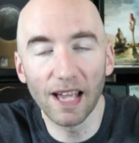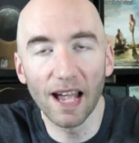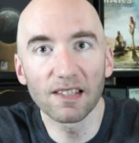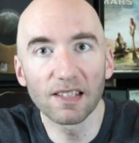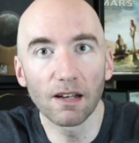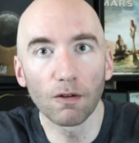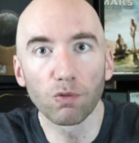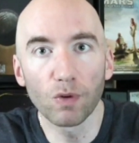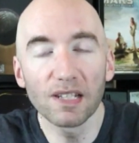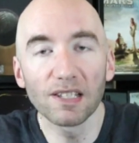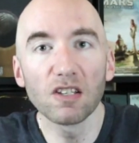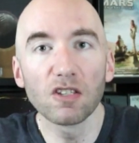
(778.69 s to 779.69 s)
as a
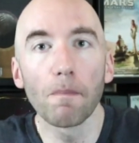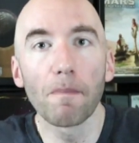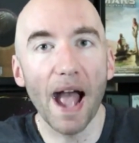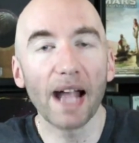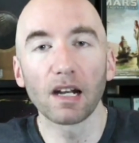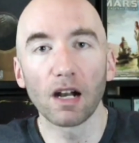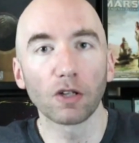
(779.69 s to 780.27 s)
reason to back it on